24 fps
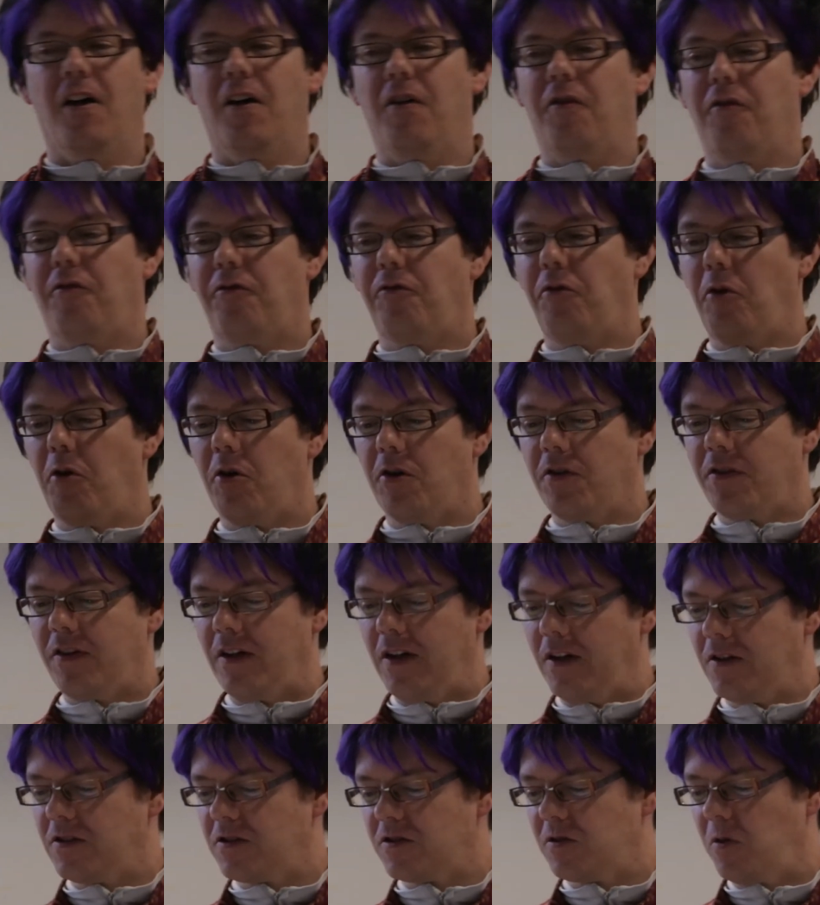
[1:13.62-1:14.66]
fourth,
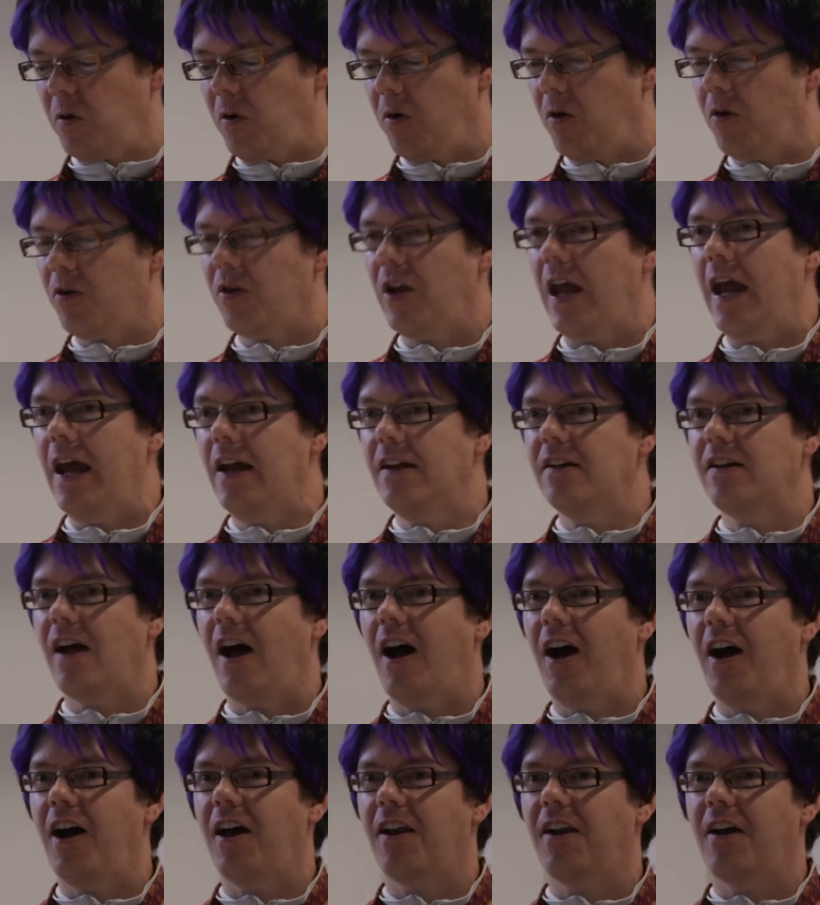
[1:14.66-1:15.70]
and so on, and
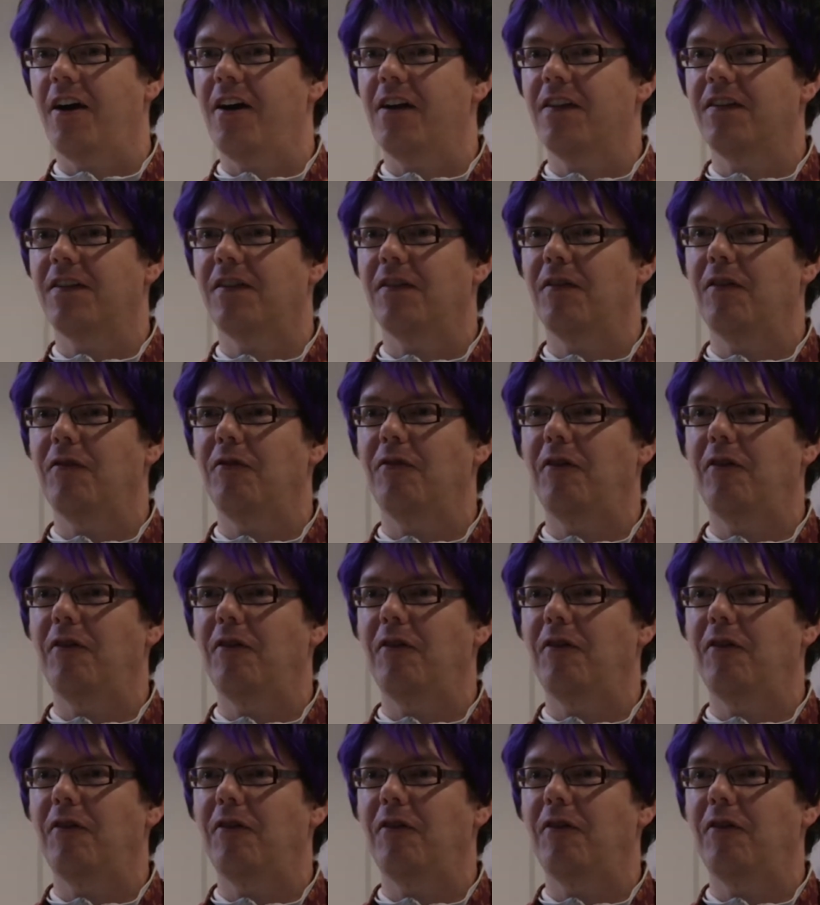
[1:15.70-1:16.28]
allies